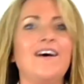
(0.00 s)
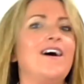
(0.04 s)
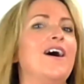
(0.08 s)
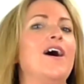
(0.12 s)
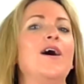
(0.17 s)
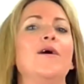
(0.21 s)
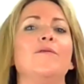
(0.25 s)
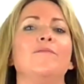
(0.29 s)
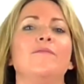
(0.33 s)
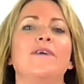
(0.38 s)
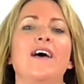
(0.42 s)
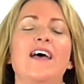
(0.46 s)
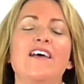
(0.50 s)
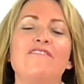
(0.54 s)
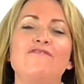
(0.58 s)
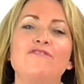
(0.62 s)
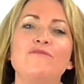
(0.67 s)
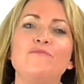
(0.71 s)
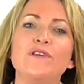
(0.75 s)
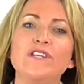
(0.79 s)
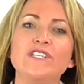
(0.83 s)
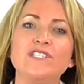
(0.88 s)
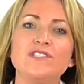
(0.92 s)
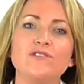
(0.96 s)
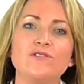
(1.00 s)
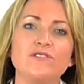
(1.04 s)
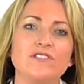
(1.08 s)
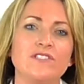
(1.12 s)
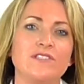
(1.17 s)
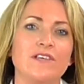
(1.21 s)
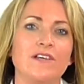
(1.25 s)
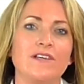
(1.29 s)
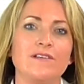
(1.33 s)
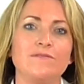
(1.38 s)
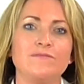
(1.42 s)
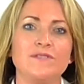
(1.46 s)
Everybody's got
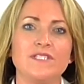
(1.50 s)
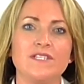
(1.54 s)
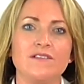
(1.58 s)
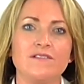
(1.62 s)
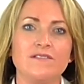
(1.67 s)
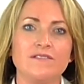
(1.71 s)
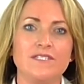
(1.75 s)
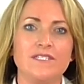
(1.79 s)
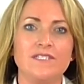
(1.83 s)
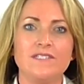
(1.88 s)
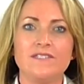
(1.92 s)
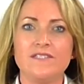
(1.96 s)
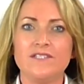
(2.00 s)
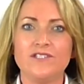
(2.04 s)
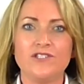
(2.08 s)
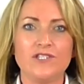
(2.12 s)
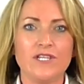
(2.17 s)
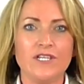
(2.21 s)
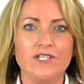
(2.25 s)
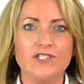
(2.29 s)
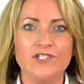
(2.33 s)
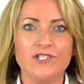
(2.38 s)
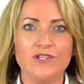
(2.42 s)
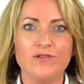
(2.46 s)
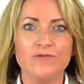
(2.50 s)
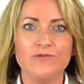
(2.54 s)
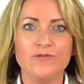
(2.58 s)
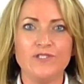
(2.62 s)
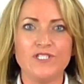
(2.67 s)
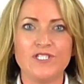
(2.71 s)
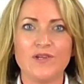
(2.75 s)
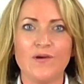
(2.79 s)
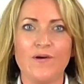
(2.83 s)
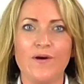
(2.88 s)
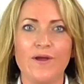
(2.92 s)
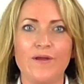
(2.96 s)
circumstances that are changing all
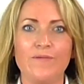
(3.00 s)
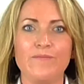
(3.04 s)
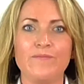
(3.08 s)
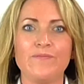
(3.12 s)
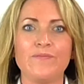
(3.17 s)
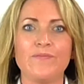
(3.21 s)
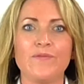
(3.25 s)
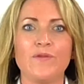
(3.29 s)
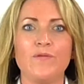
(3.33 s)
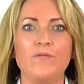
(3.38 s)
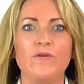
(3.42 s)
the time,